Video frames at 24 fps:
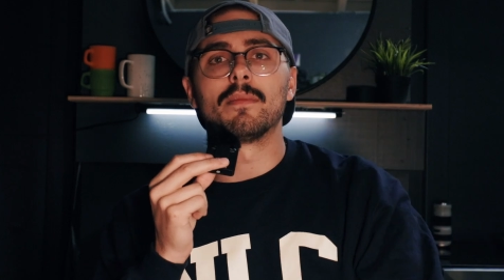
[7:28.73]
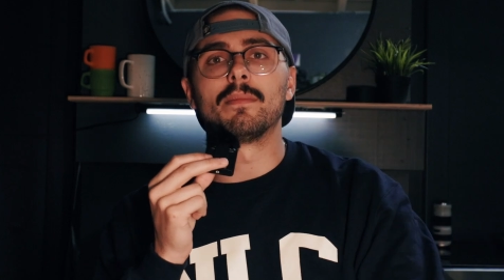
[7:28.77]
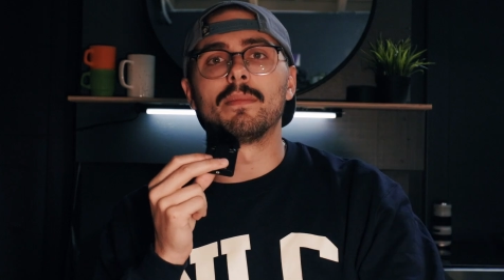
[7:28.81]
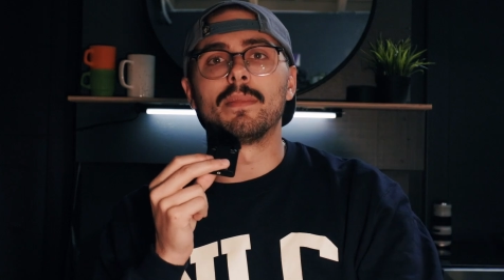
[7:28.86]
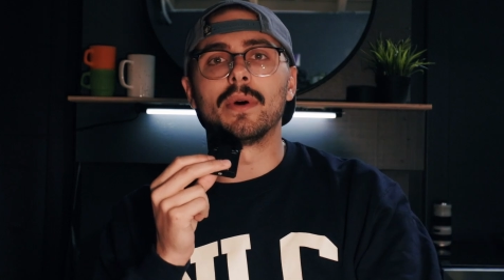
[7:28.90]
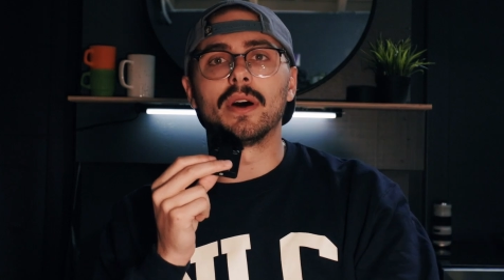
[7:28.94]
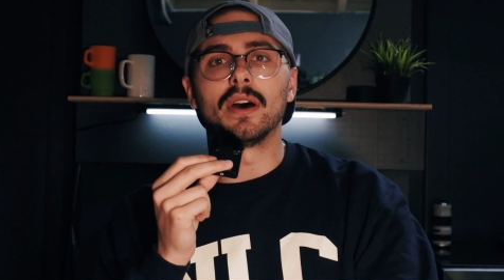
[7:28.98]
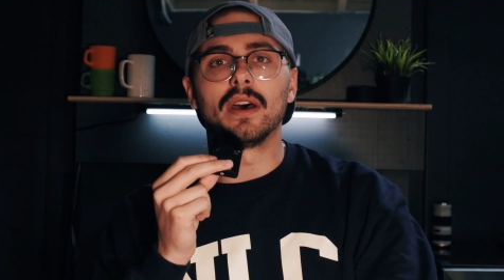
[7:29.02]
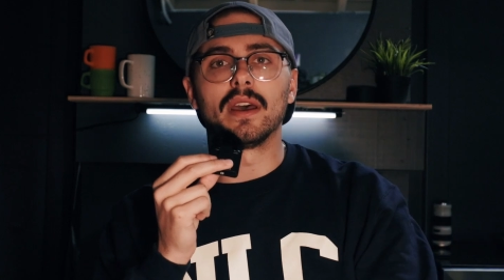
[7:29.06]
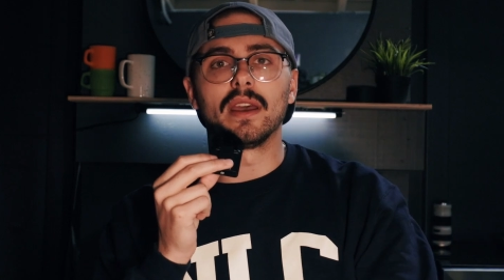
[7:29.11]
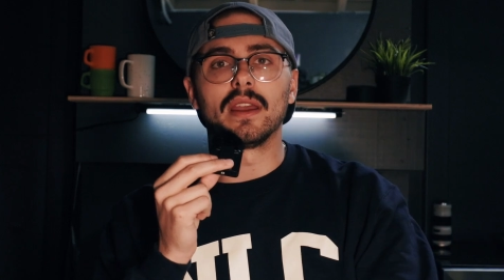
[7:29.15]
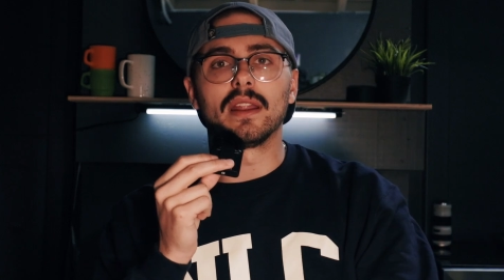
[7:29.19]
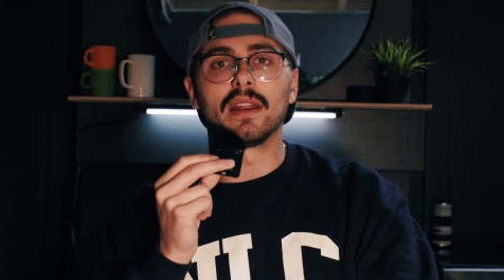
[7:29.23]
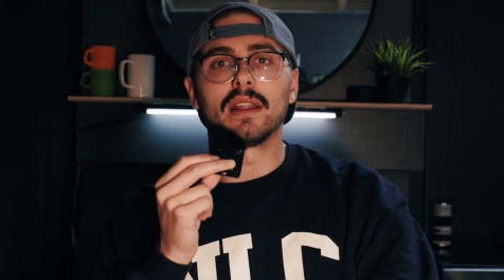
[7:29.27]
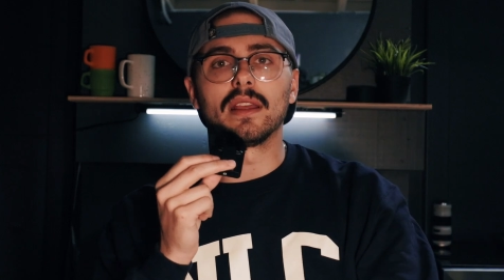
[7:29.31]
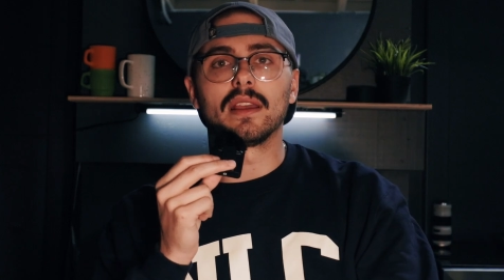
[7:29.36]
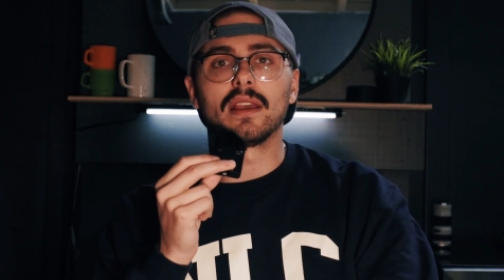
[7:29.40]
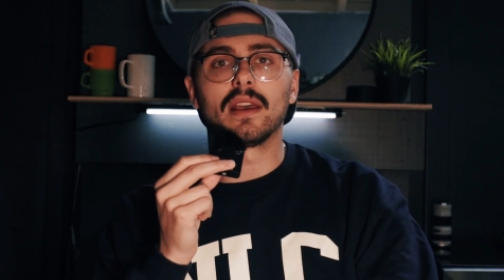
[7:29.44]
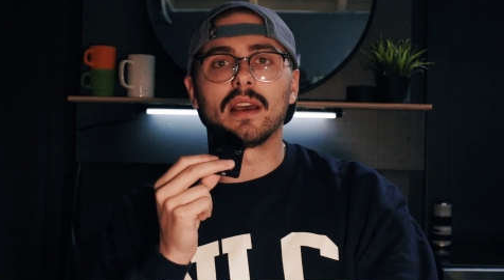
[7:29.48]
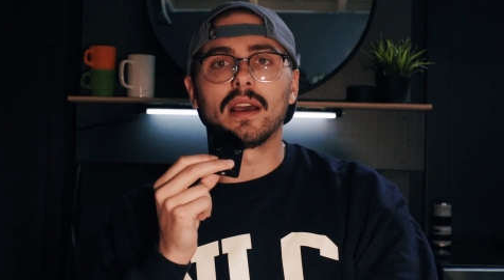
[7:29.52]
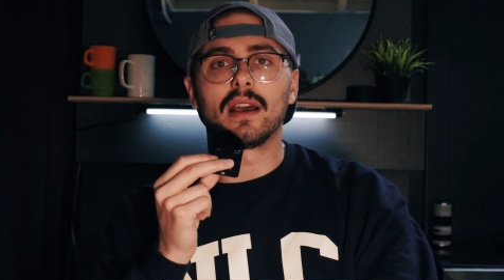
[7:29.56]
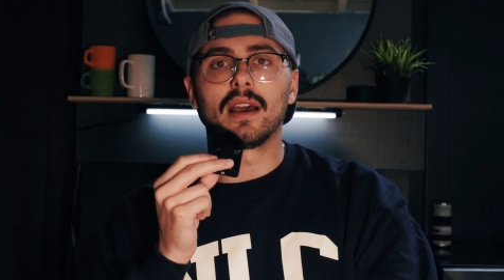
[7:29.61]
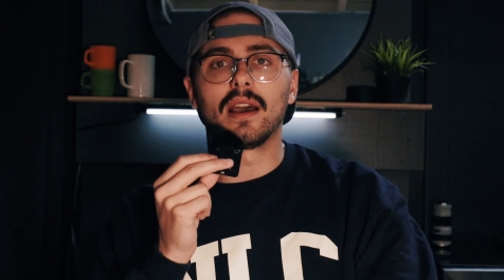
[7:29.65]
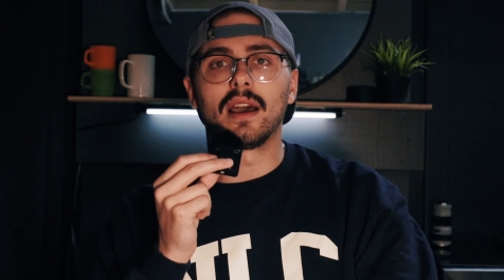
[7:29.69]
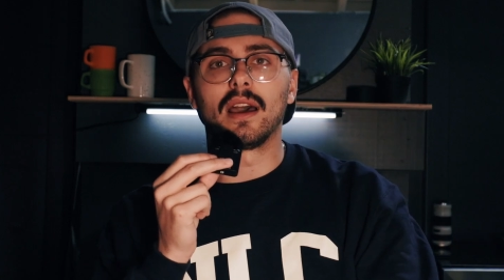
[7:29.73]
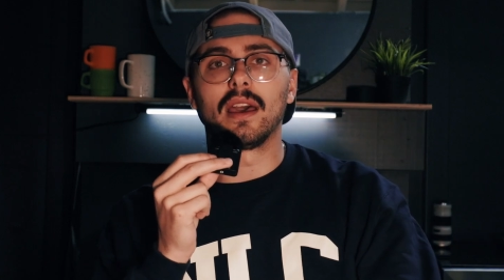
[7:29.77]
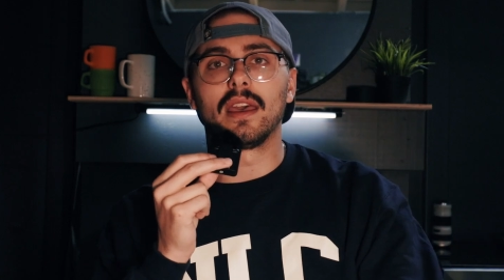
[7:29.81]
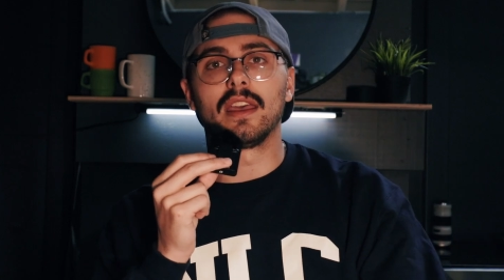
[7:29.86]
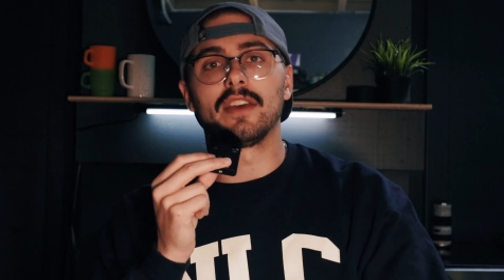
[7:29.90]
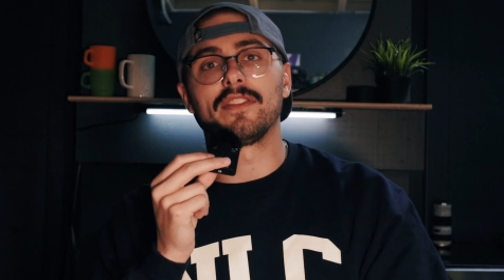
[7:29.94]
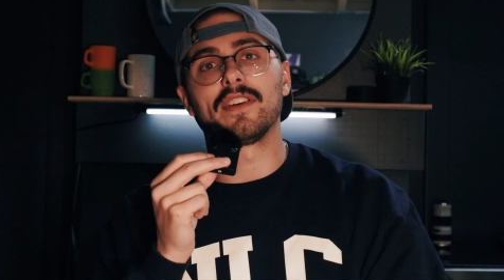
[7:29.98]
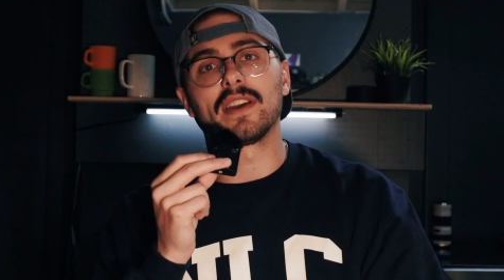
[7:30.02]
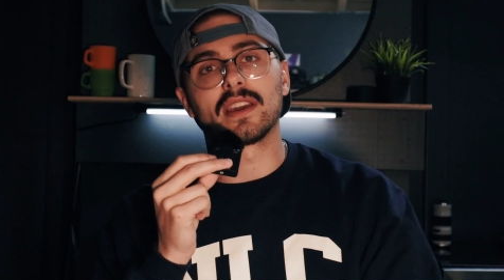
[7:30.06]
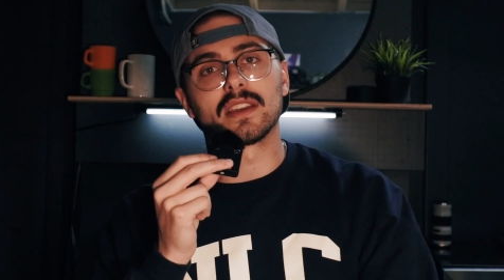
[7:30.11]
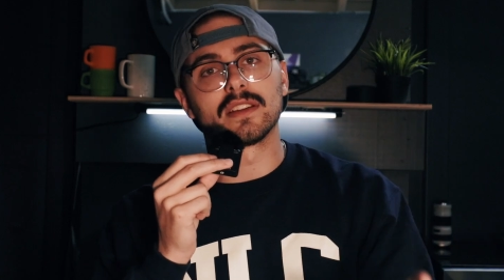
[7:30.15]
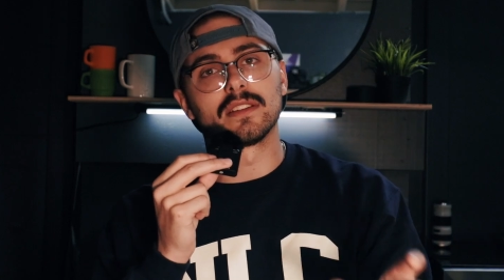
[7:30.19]
But
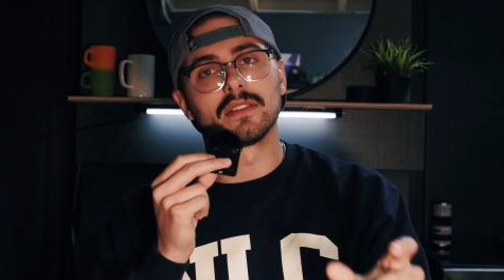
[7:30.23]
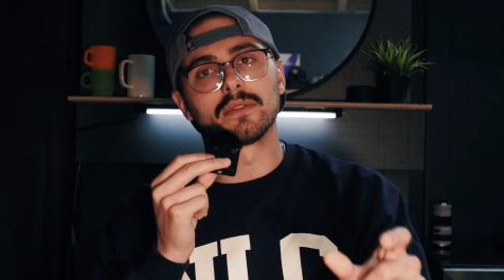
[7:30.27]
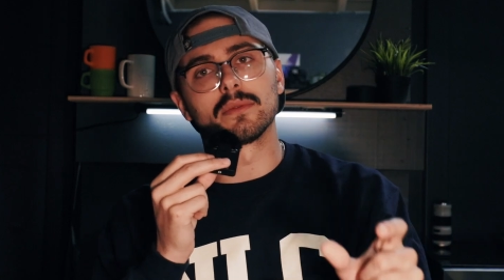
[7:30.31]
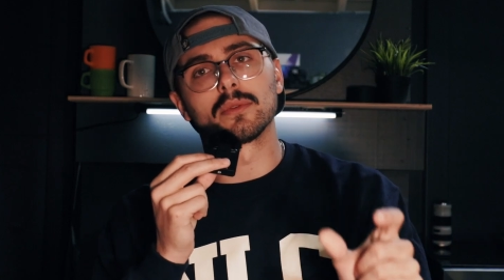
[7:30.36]
if I can